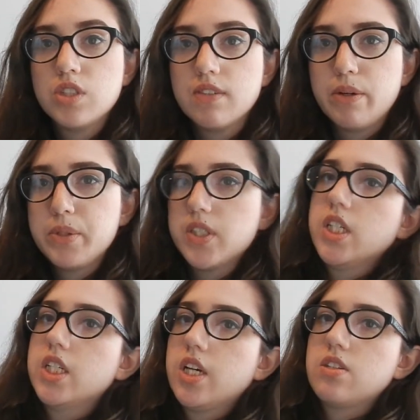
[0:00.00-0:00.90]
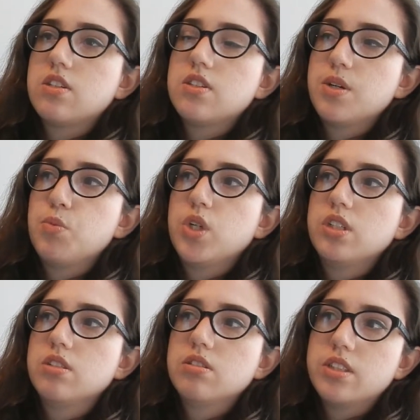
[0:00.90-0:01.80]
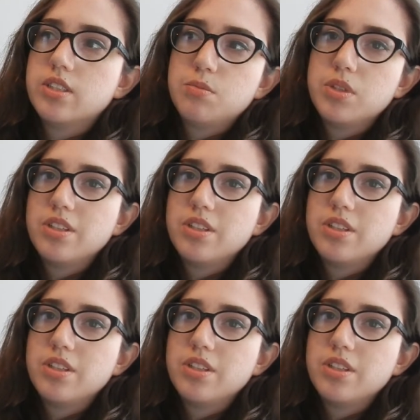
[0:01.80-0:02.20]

if I was sitting next to someone, I'd be